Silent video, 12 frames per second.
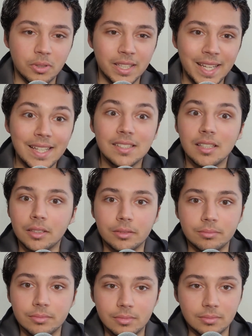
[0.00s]
guessing
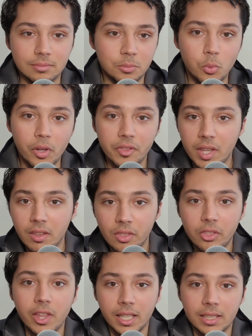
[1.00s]
what they
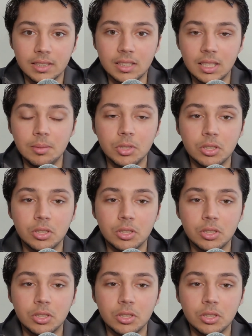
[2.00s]
think a team